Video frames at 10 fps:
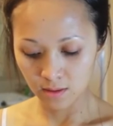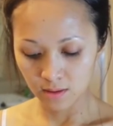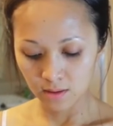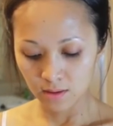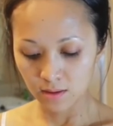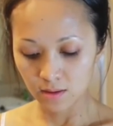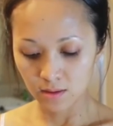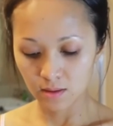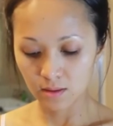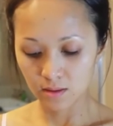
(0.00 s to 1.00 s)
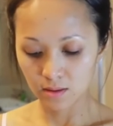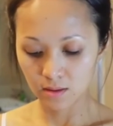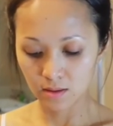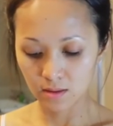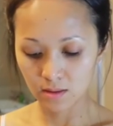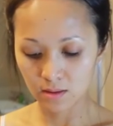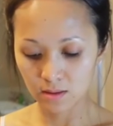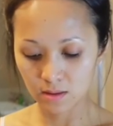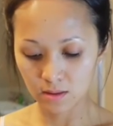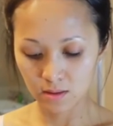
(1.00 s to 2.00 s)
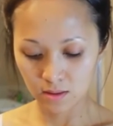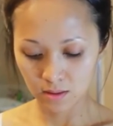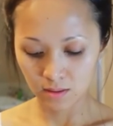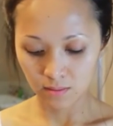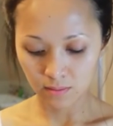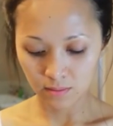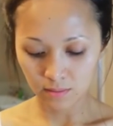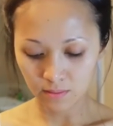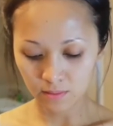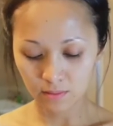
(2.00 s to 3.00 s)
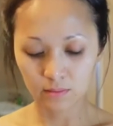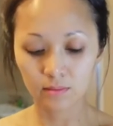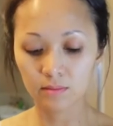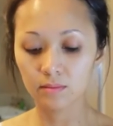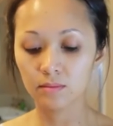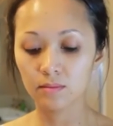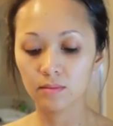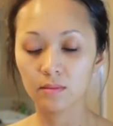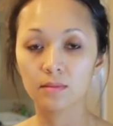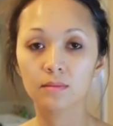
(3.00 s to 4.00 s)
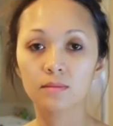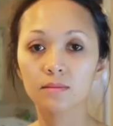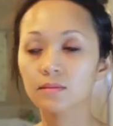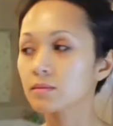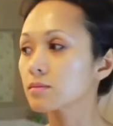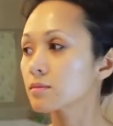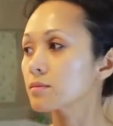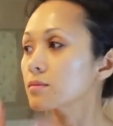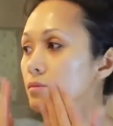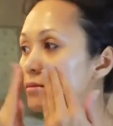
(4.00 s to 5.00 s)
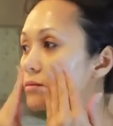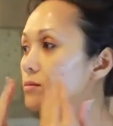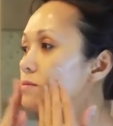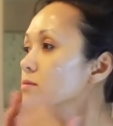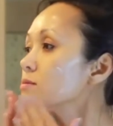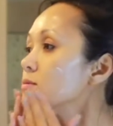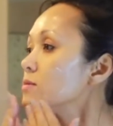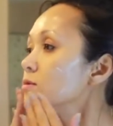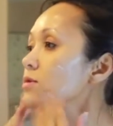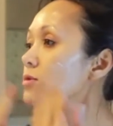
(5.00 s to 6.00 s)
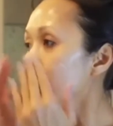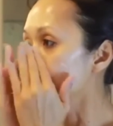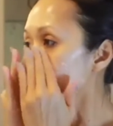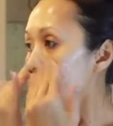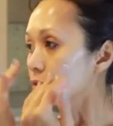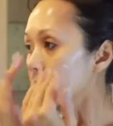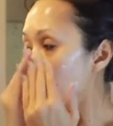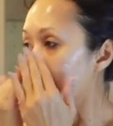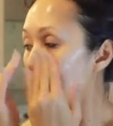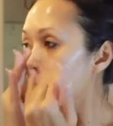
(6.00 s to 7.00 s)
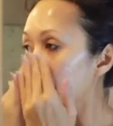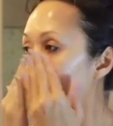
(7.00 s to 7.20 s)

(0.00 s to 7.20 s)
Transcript: (no one is talking)